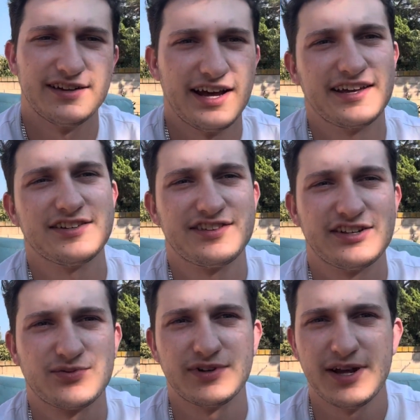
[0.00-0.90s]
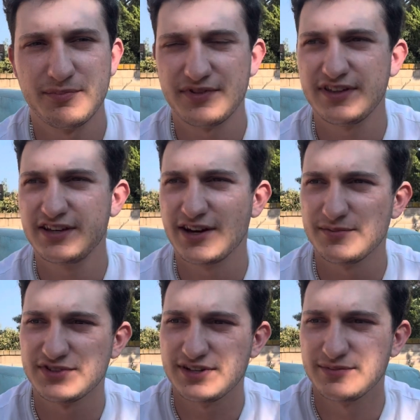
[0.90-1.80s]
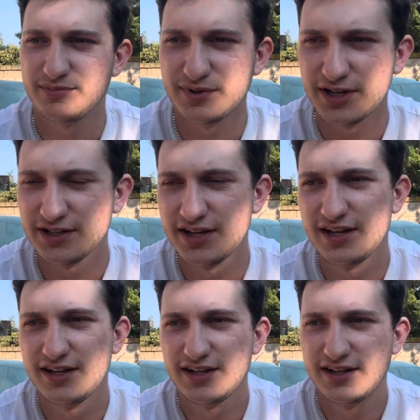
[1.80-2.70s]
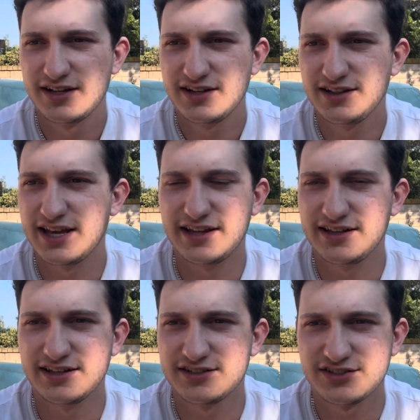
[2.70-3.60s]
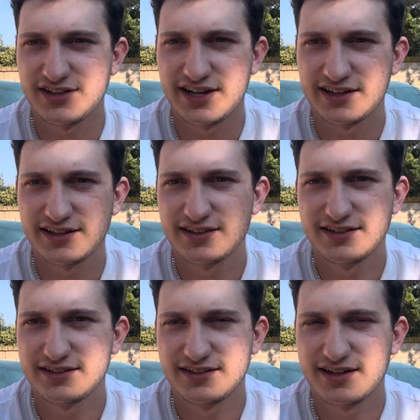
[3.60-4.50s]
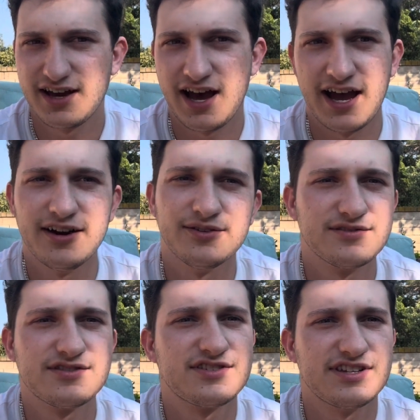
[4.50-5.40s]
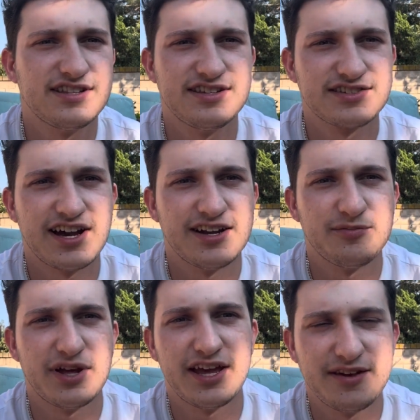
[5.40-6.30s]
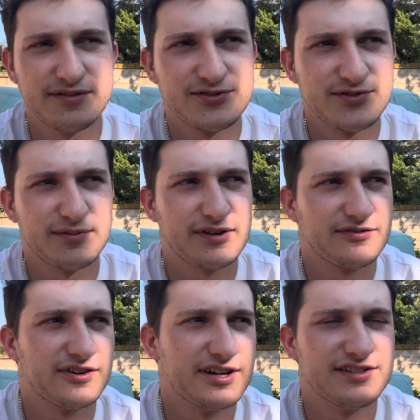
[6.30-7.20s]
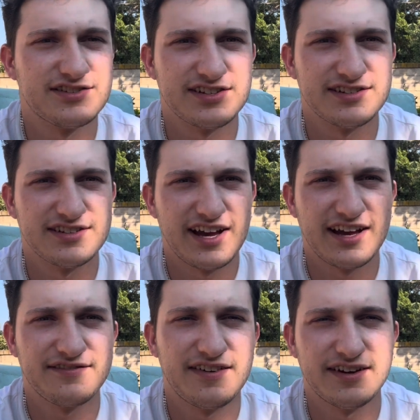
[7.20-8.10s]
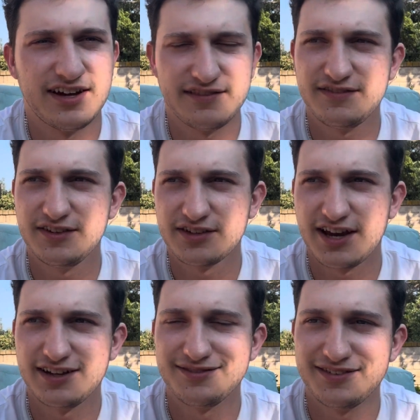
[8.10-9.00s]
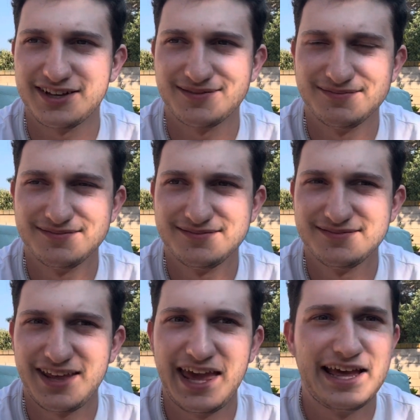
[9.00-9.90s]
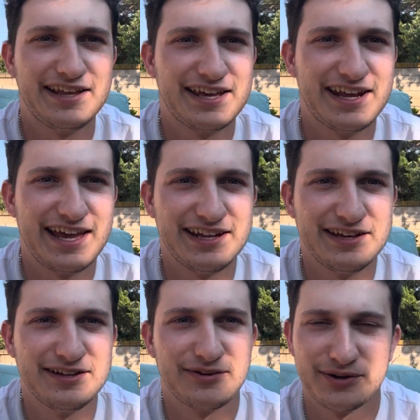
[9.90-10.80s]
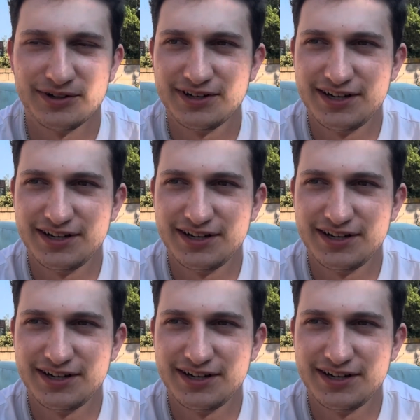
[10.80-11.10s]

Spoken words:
I guess that's where empathy comes in, but lately it's like I don't see these kind of behaviors from my friends, and I feel kind of like alienated or